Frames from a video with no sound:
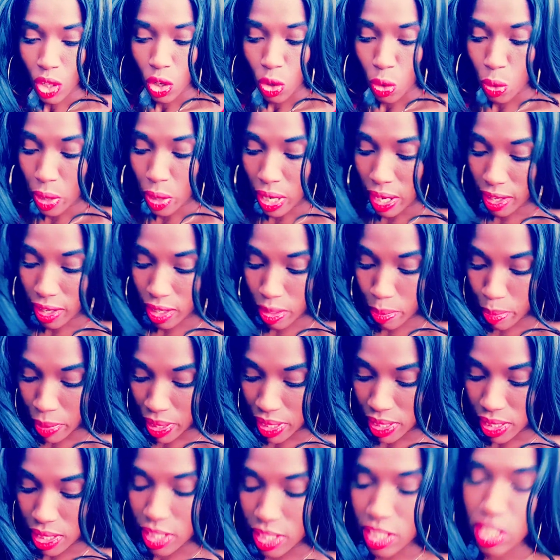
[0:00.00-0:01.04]
Oracle
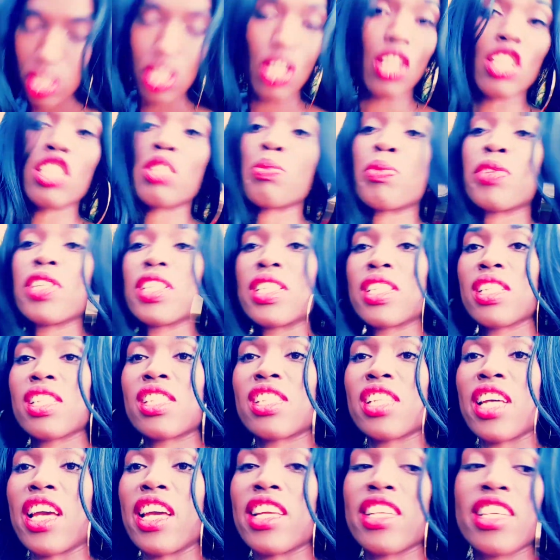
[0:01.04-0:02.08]
message. So Spirit is
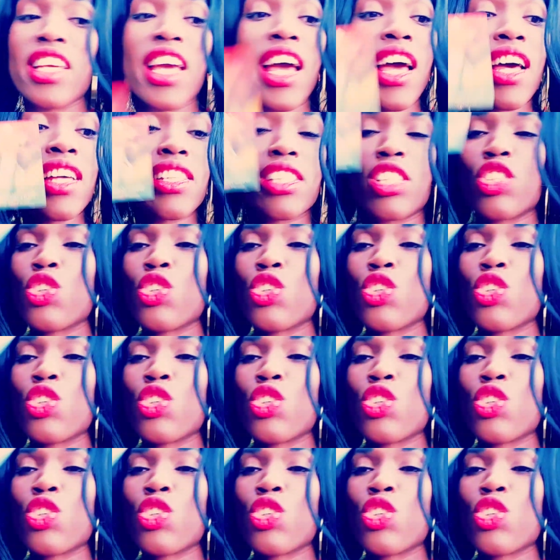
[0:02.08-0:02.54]
saying, yes,